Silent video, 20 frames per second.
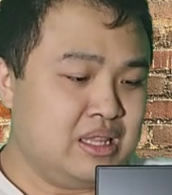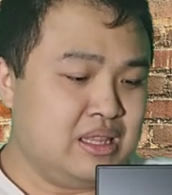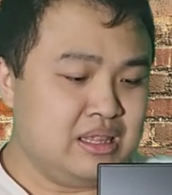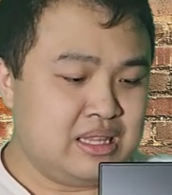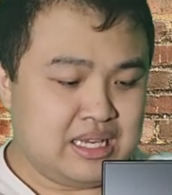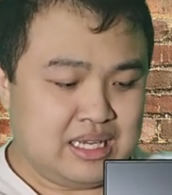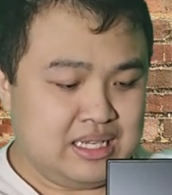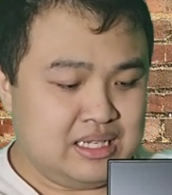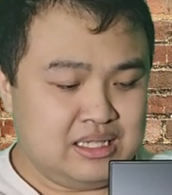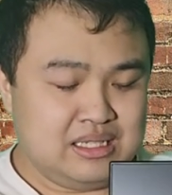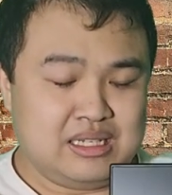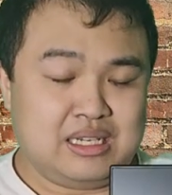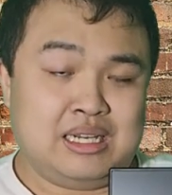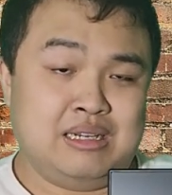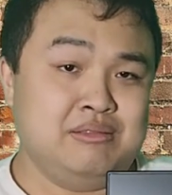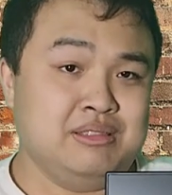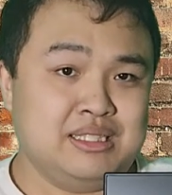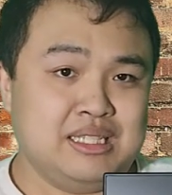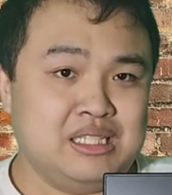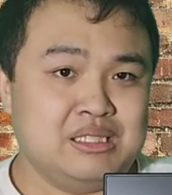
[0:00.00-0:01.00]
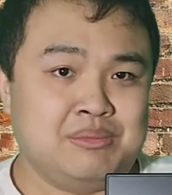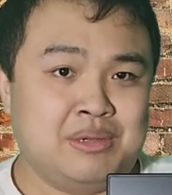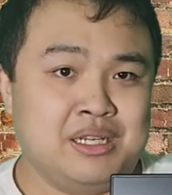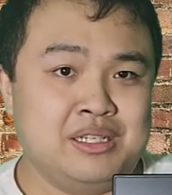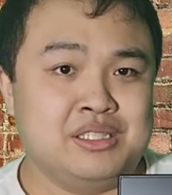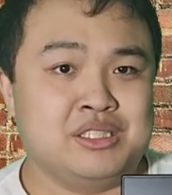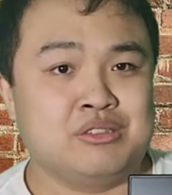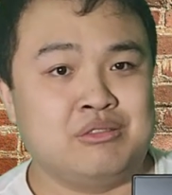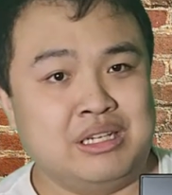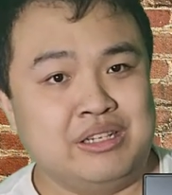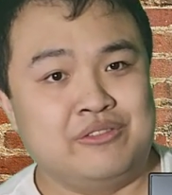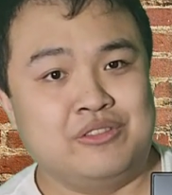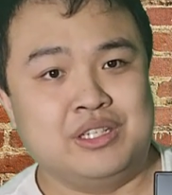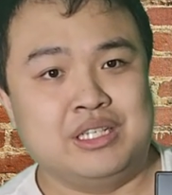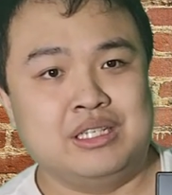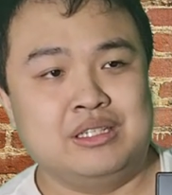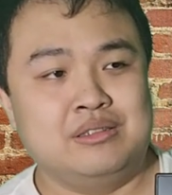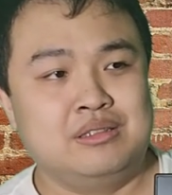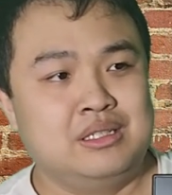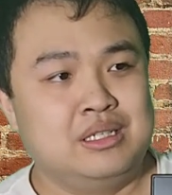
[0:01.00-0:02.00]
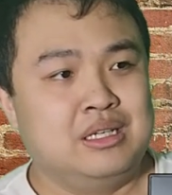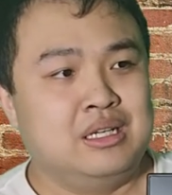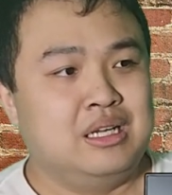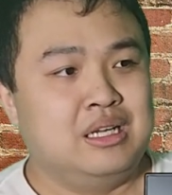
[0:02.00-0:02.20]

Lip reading: then I would say this monitor is great for you.